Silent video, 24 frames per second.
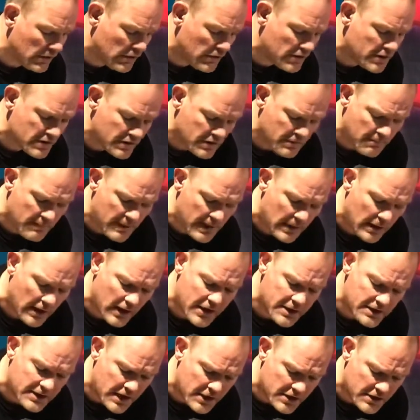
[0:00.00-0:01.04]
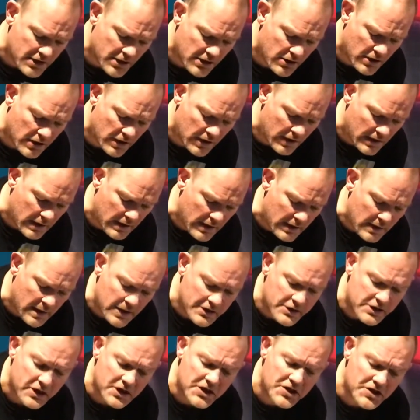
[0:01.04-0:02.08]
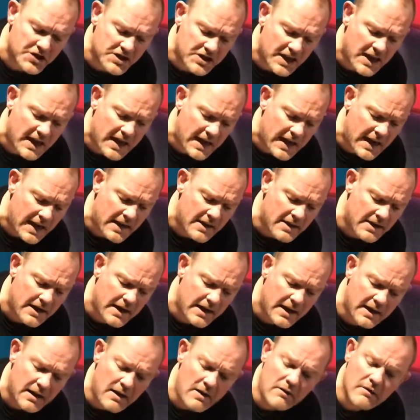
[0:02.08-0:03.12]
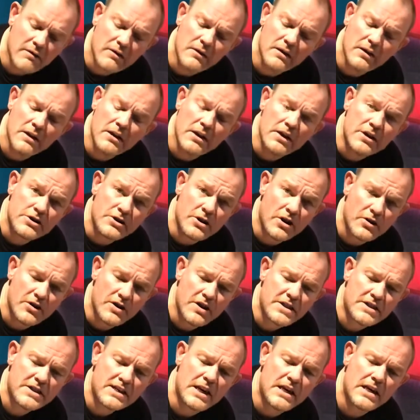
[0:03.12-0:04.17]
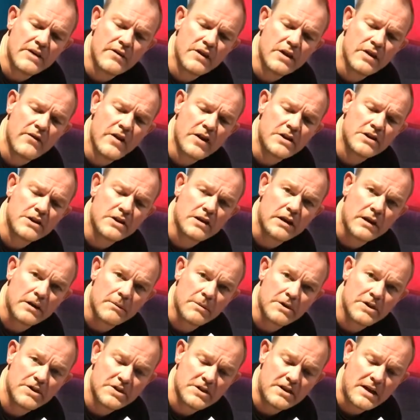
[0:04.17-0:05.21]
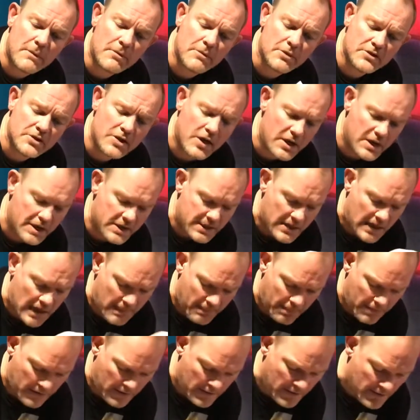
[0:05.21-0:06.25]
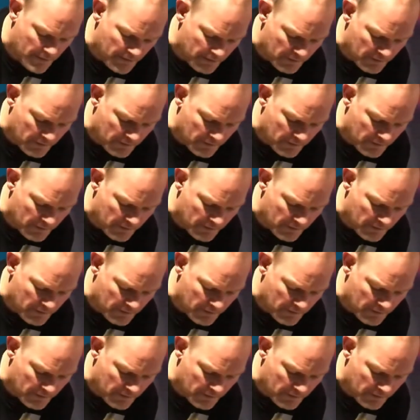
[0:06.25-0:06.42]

It looks to me like it's actually got a sticky end here. So at this end of it, you've actually got a little bit of double-sided tape.